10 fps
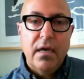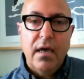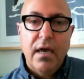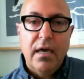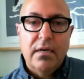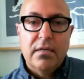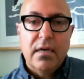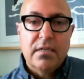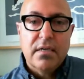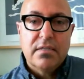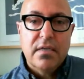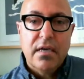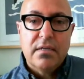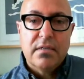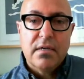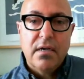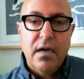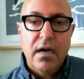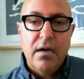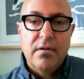and as I said,
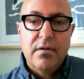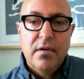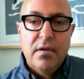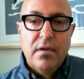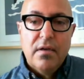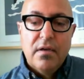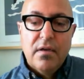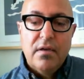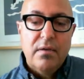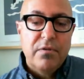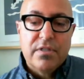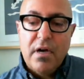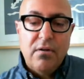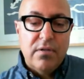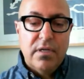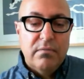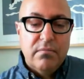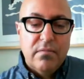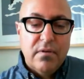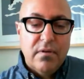it was not only